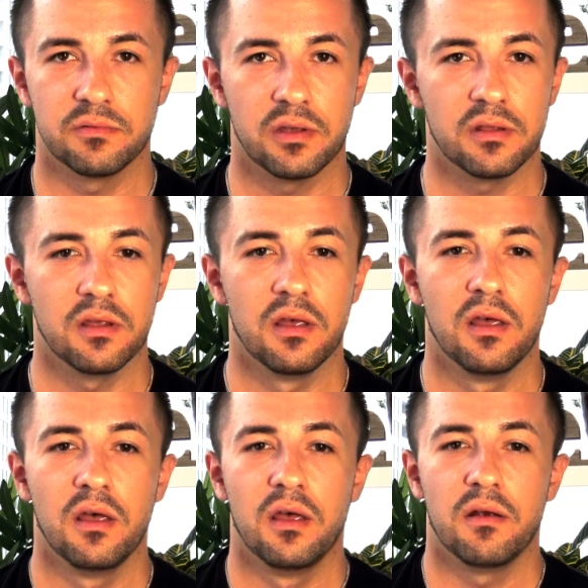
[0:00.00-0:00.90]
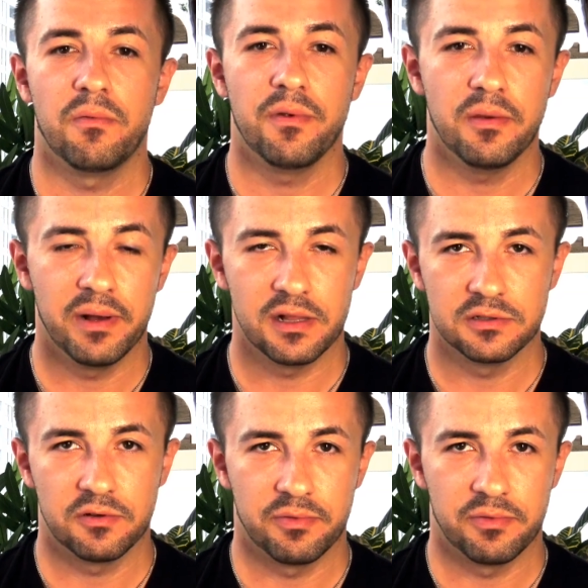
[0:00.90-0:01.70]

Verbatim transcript: so you can rebalance your